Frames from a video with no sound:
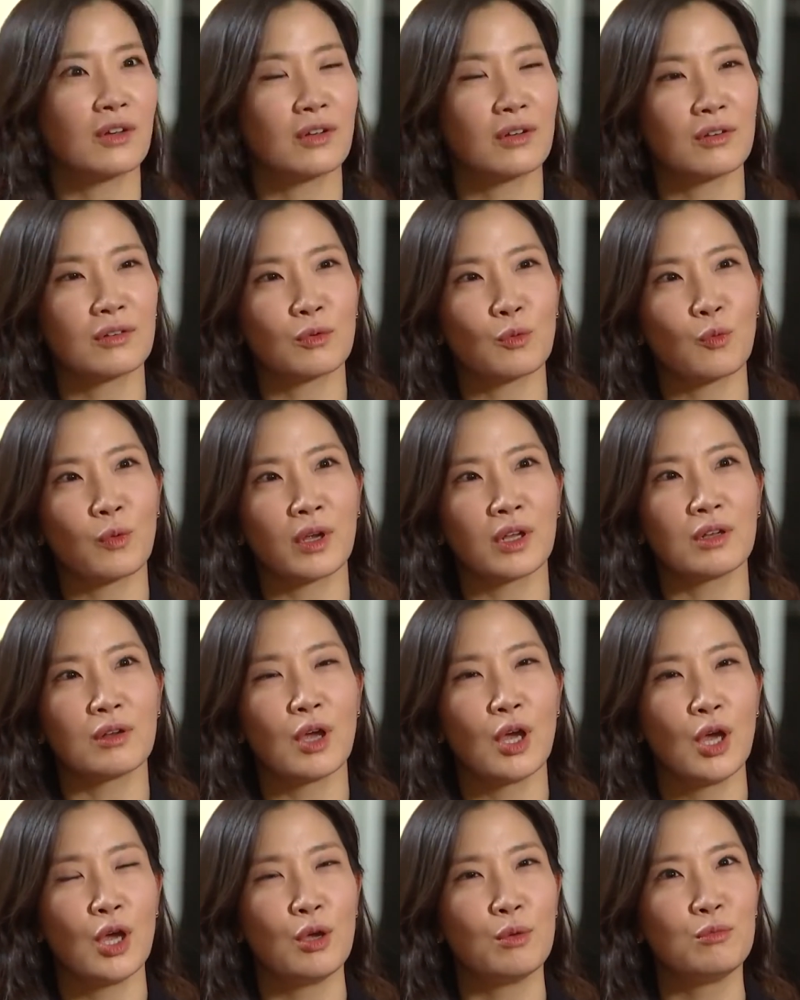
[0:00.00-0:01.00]
because when
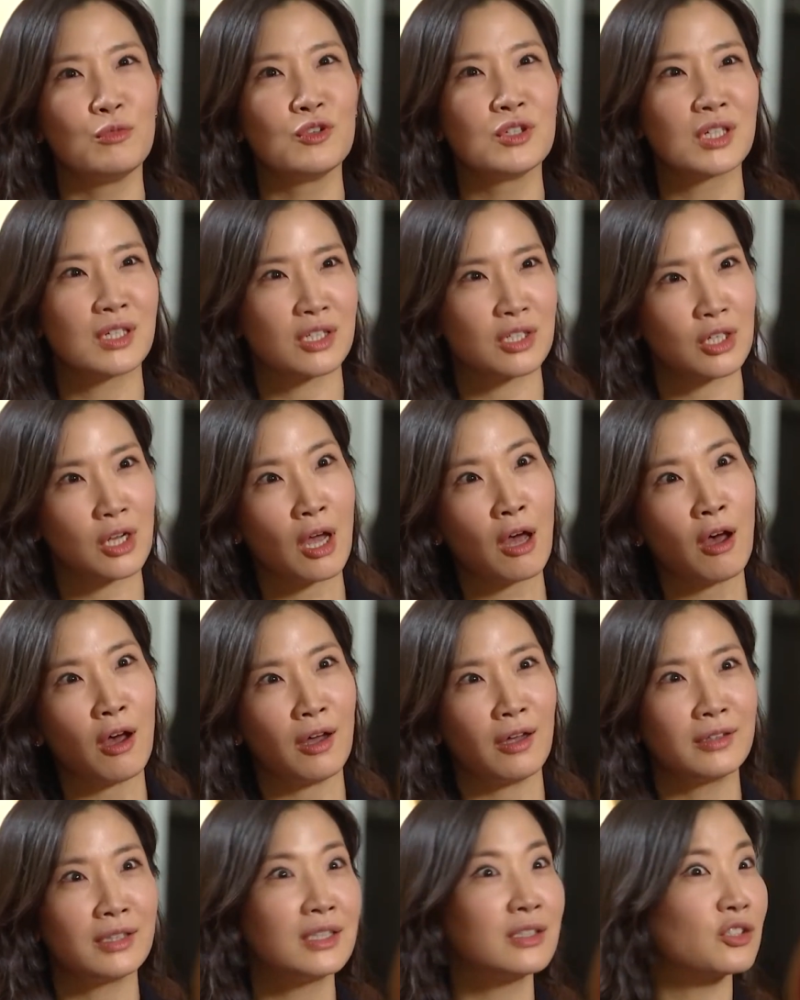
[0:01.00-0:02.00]
music is
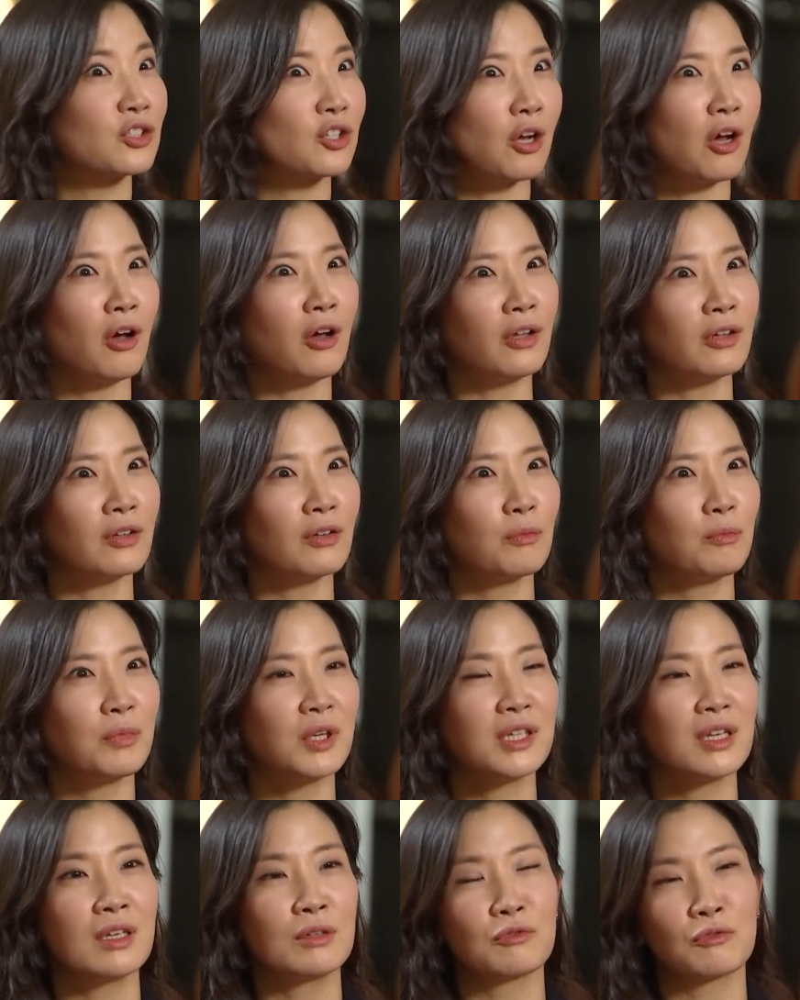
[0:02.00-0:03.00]
gone it's gone
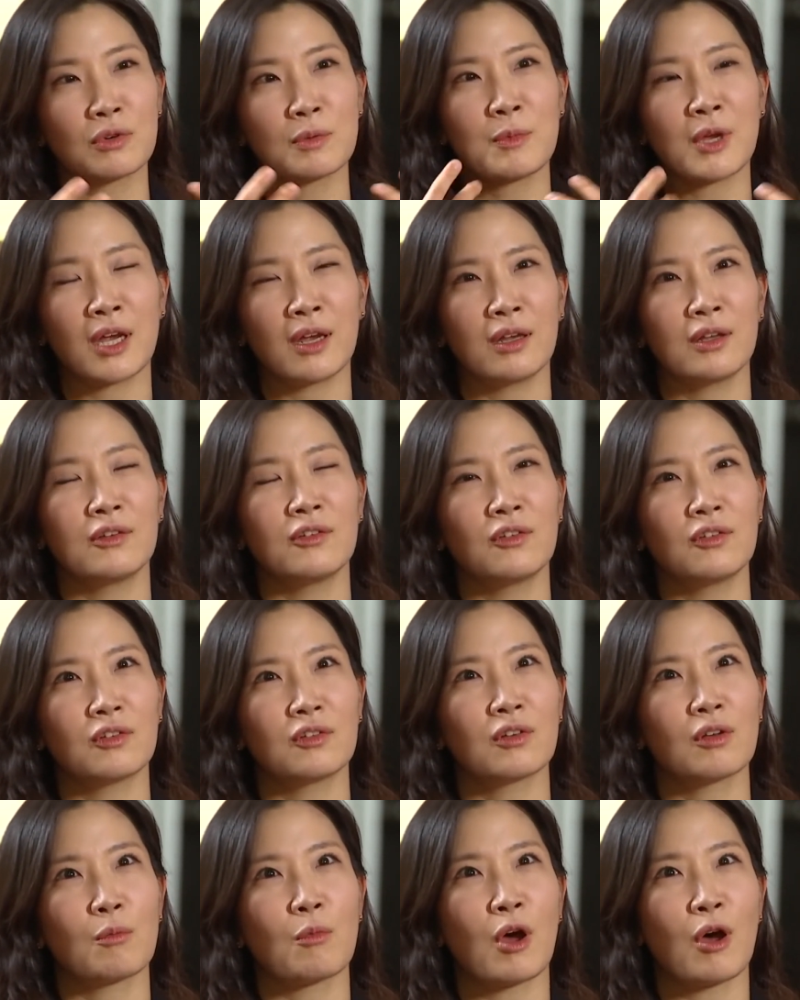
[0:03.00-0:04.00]
but it remains
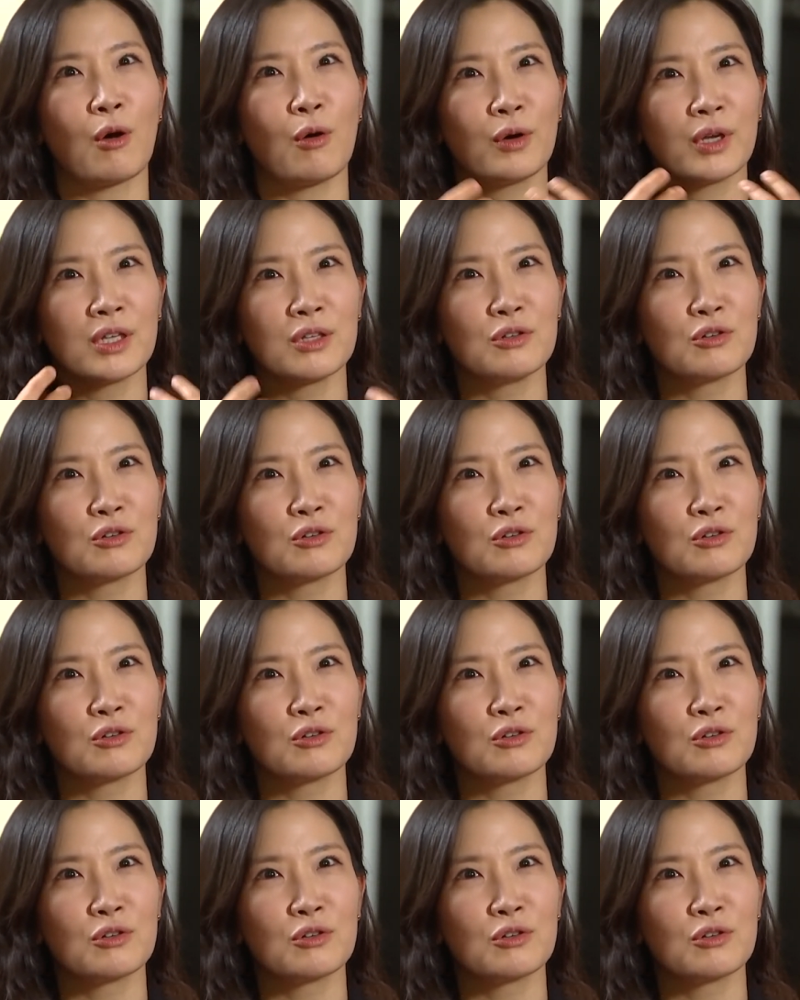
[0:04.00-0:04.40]
somehow in